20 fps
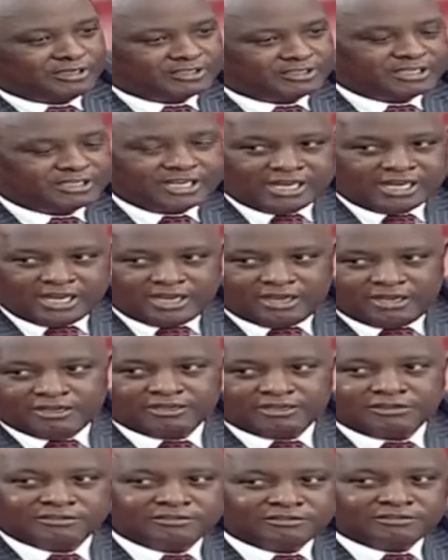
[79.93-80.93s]

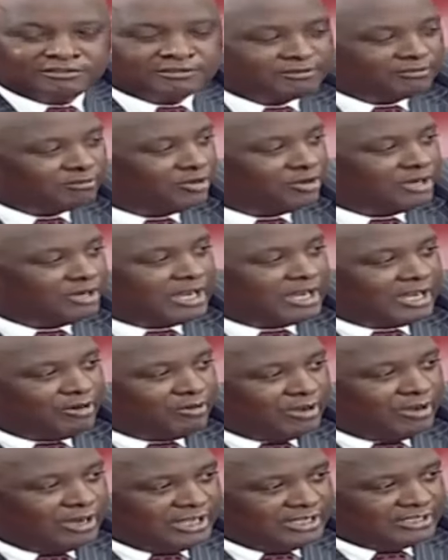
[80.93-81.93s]
senior Boni
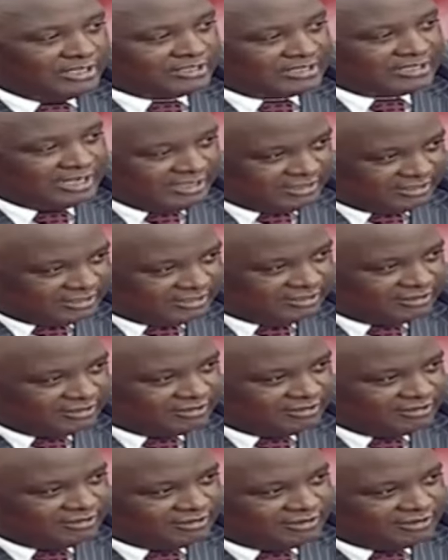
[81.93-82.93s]
Khalwale sat,
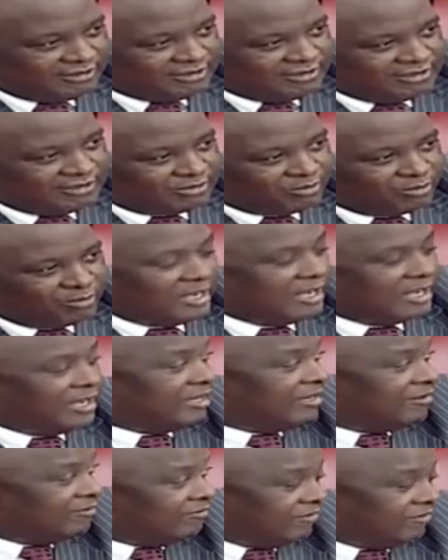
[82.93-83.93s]
we
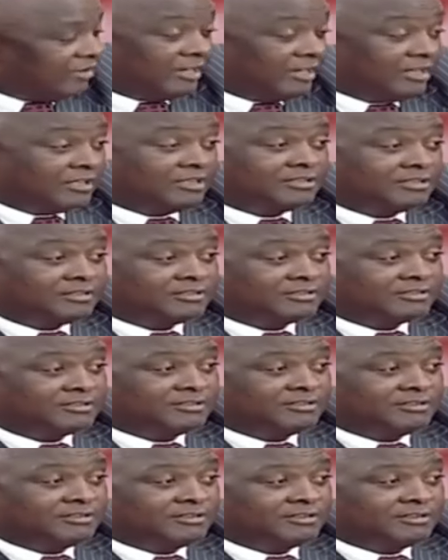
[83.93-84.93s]
had
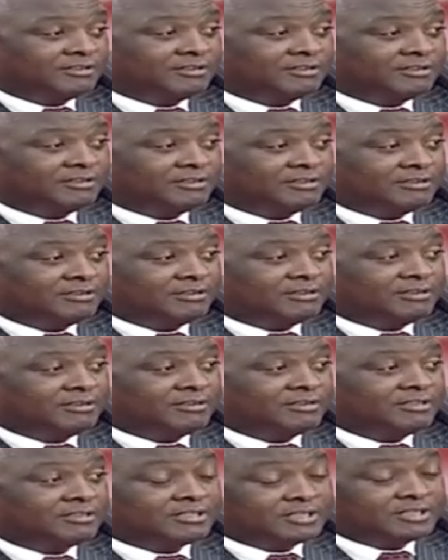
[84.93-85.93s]
various
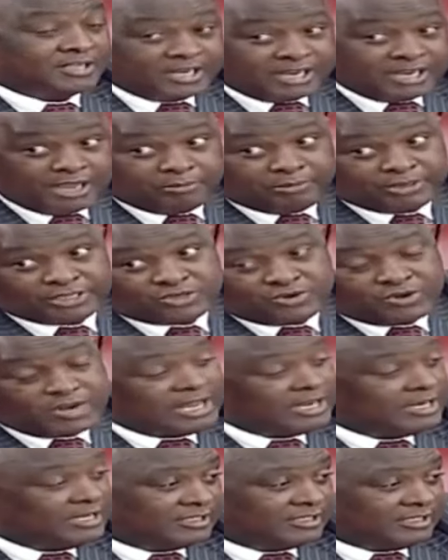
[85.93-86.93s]
senior
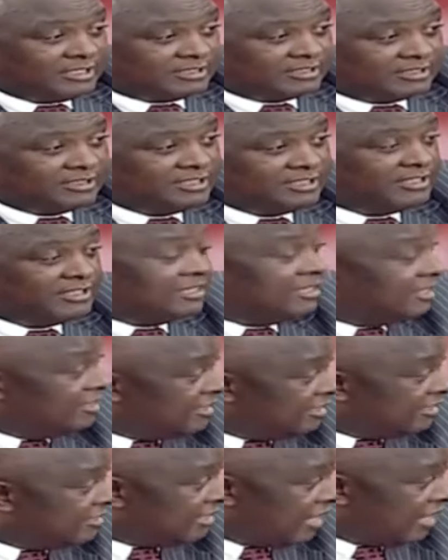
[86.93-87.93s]
personalities sitting
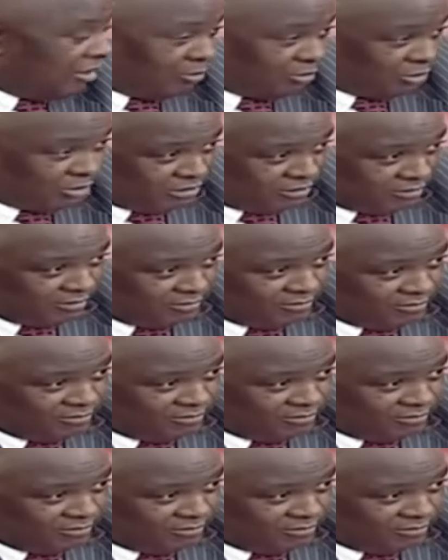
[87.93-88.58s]
in this house.